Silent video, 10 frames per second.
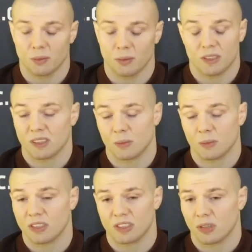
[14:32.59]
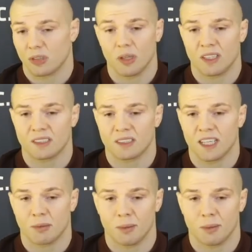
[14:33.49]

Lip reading: which is totally understandable.